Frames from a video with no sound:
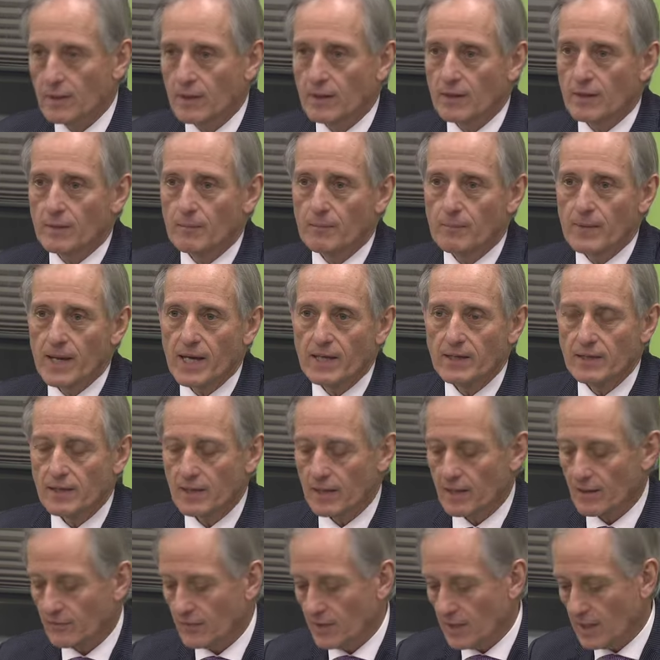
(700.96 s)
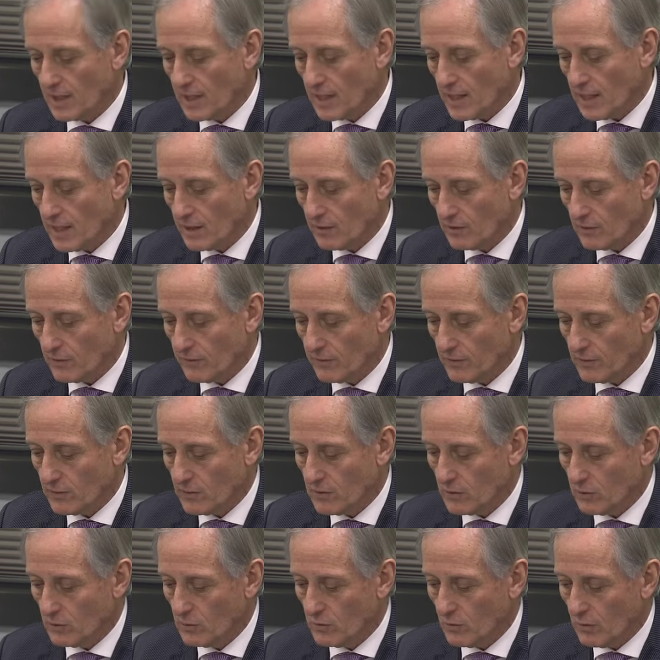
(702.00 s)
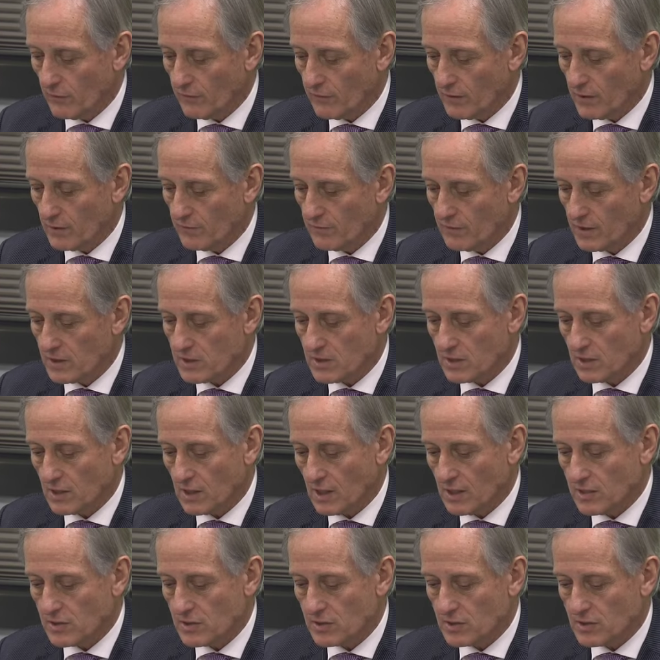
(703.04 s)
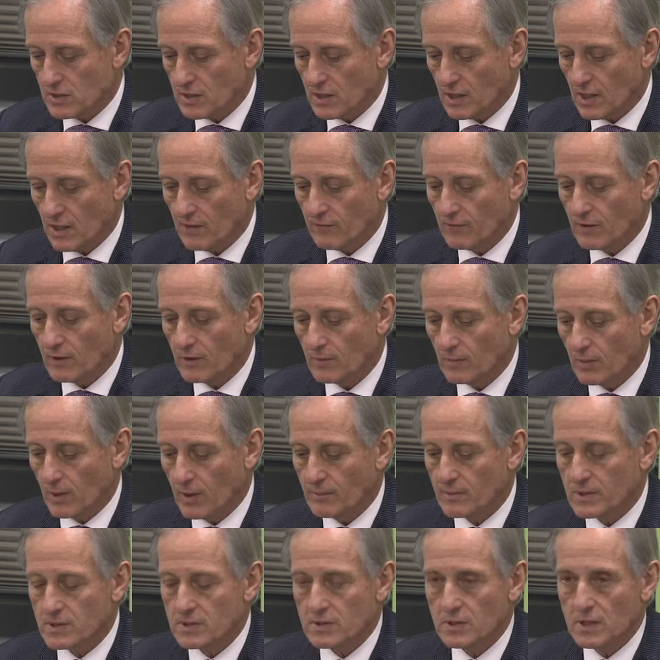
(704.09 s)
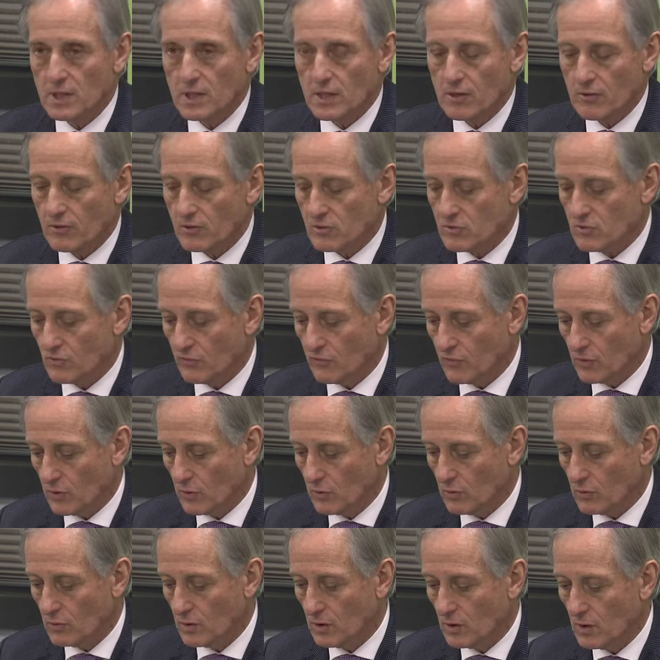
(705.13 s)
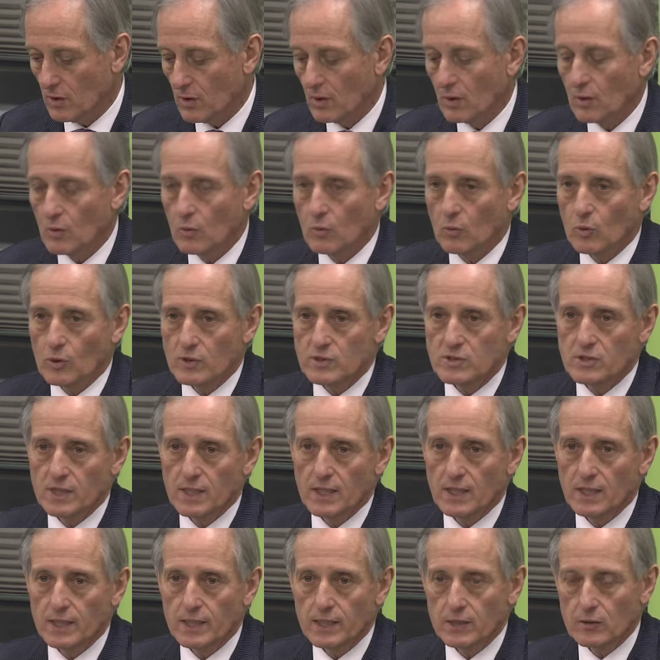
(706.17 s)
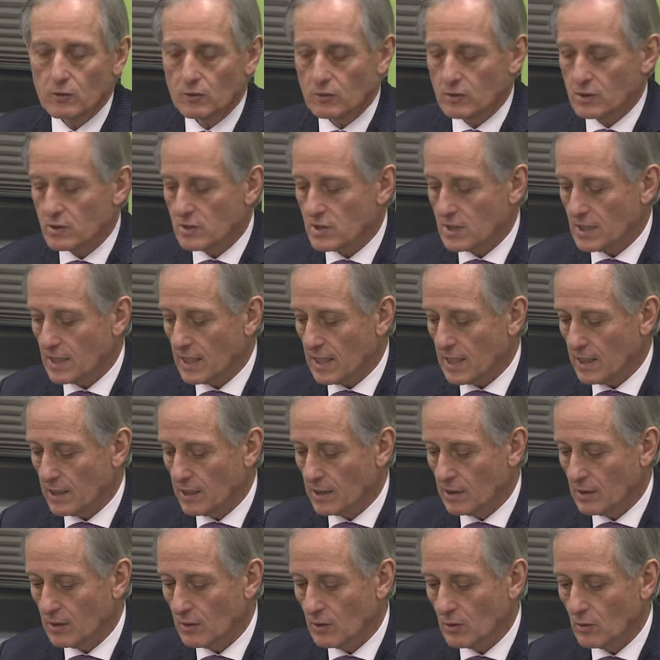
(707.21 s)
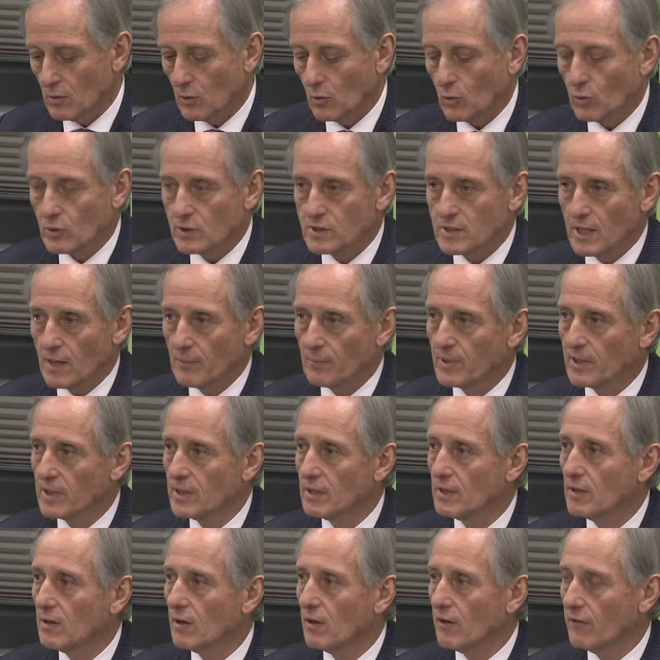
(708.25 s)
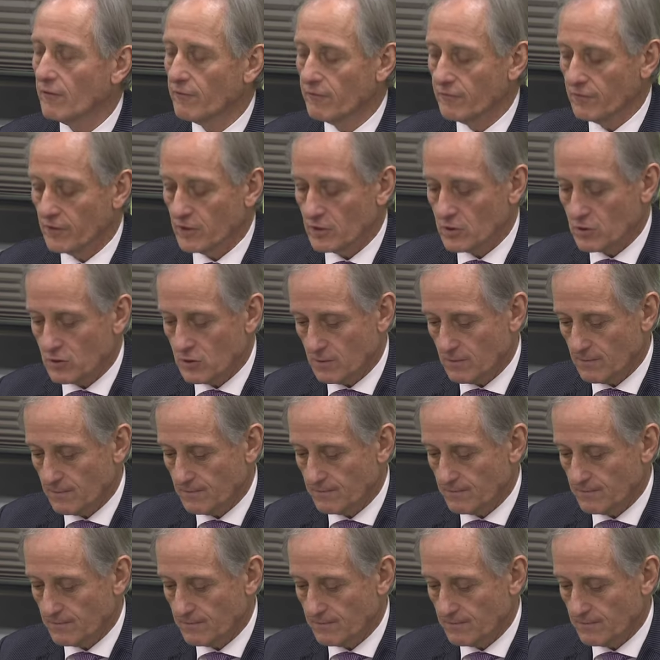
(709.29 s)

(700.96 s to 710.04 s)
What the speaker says: The matter at the heart of the two of the investigations covered by Mr. Heron's review was the illegal discarding or dumping of fish.